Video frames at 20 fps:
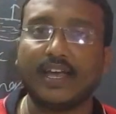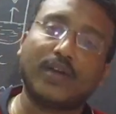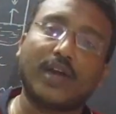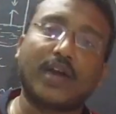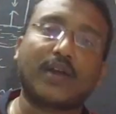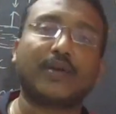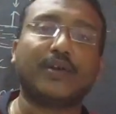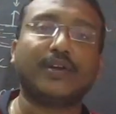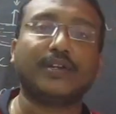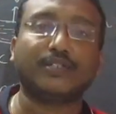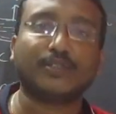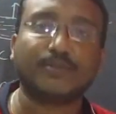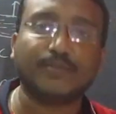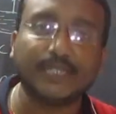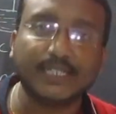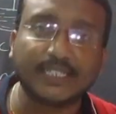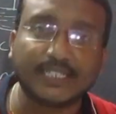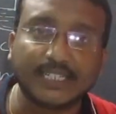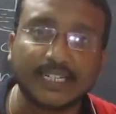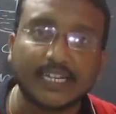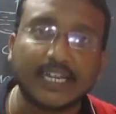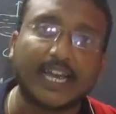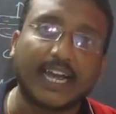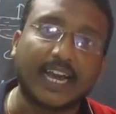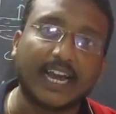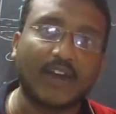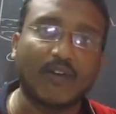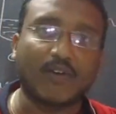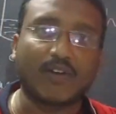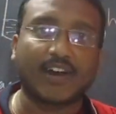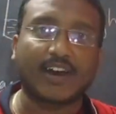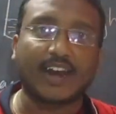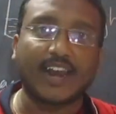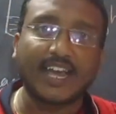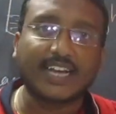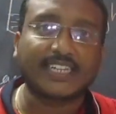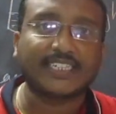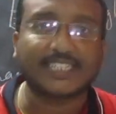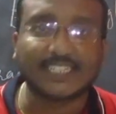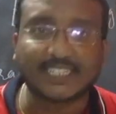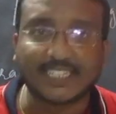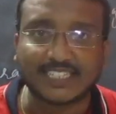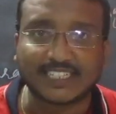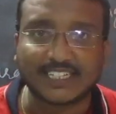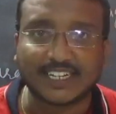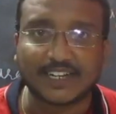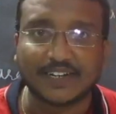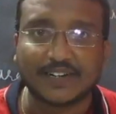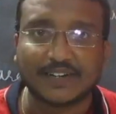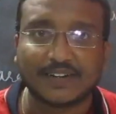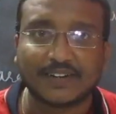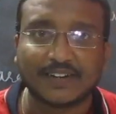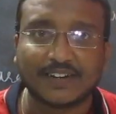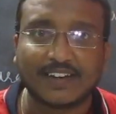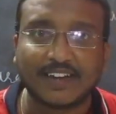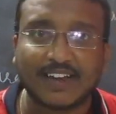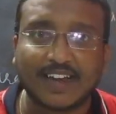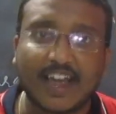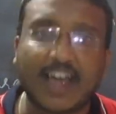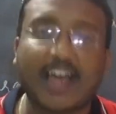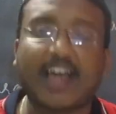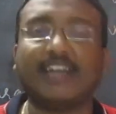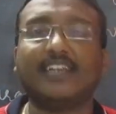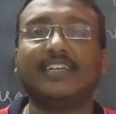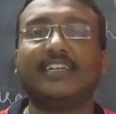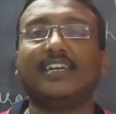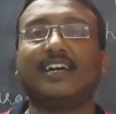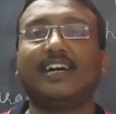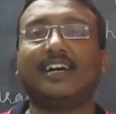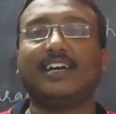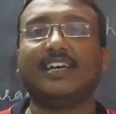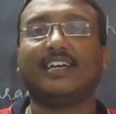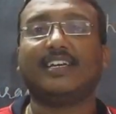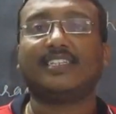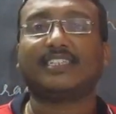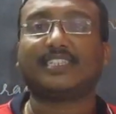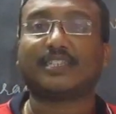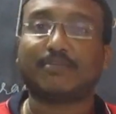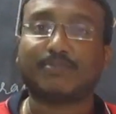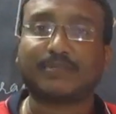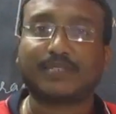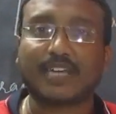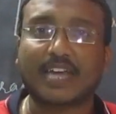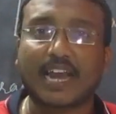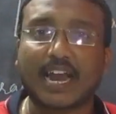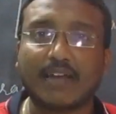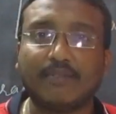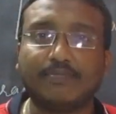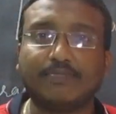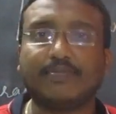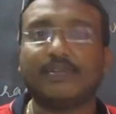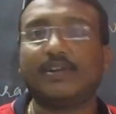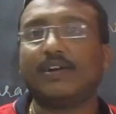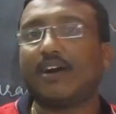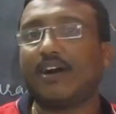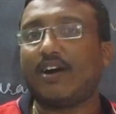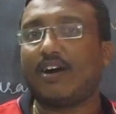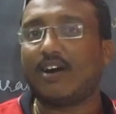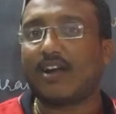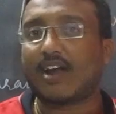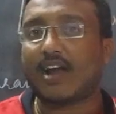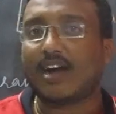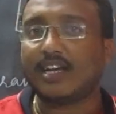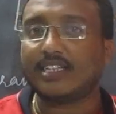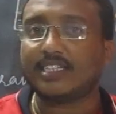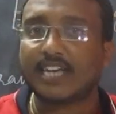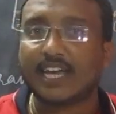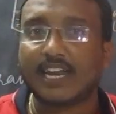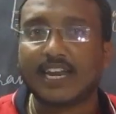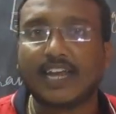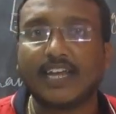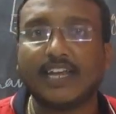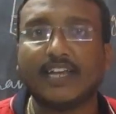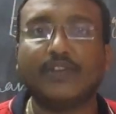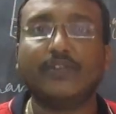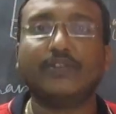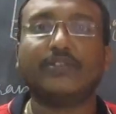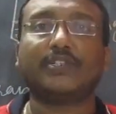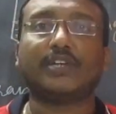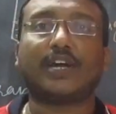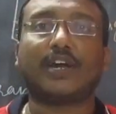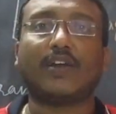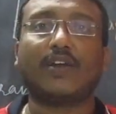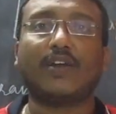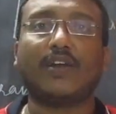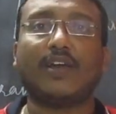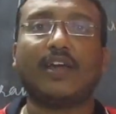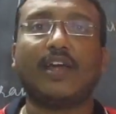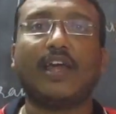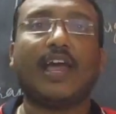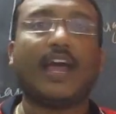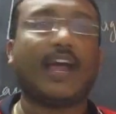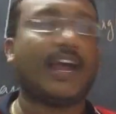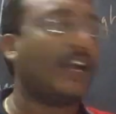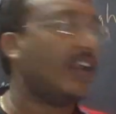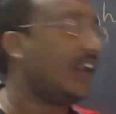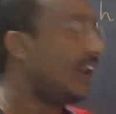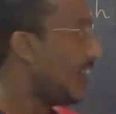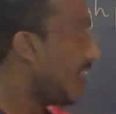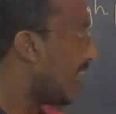we are going to meet in our next session, and subscribe our Acharya Edu channel and